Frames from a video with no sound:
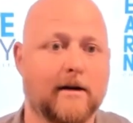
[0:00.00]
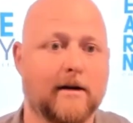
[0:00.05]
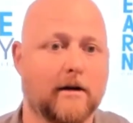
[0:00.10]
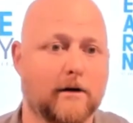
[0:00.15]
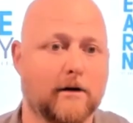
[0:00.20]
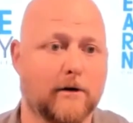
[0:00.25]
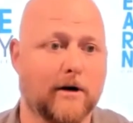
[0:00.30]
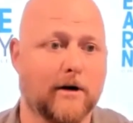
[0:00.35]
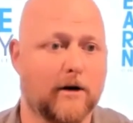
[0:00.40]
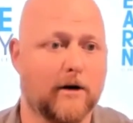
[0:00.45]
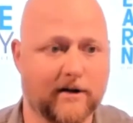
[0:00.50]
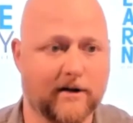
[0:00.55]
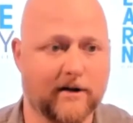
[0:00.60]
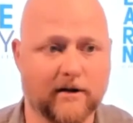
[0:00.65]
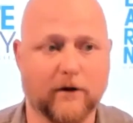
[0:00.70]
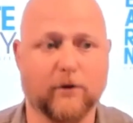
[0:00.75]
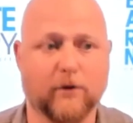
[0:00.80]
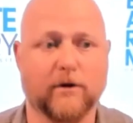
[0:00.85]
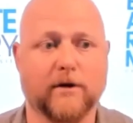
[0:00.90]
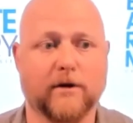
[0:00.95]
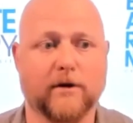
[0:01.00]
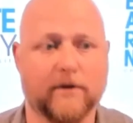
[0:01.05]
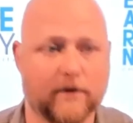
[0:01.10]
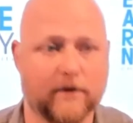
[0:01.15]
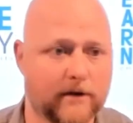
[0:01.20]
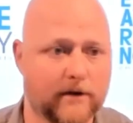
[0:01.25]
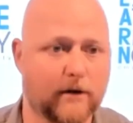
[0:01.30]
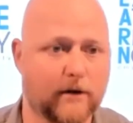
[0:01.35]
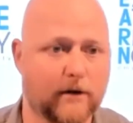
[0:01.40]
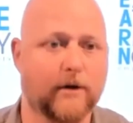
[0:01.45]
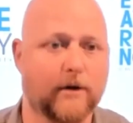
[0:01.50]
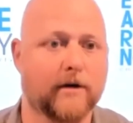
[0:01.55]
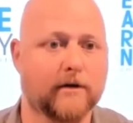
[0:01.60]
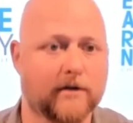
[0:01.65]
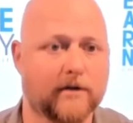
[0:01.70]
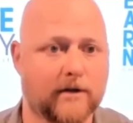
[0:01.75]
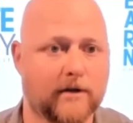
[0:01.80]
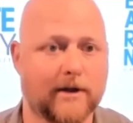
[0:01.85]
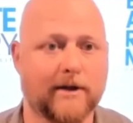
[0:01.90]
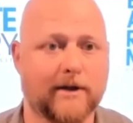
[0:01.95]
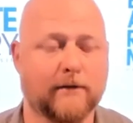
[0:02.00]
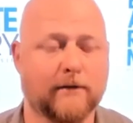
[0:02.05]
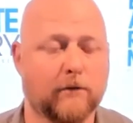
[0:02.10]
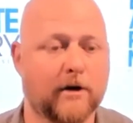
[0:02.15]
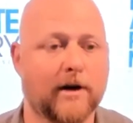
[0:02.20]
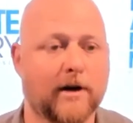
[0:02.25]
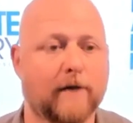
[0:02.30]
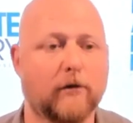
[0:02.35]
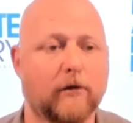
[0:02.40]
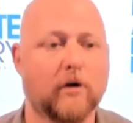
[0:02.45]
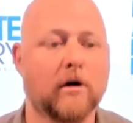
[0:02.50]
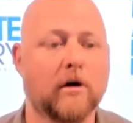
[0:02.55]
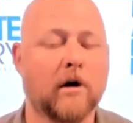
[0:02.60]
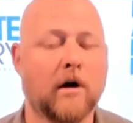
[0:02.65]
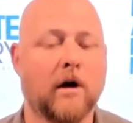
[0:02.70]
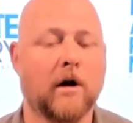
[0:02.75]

no, I already sold it, there is no real estate, whatever.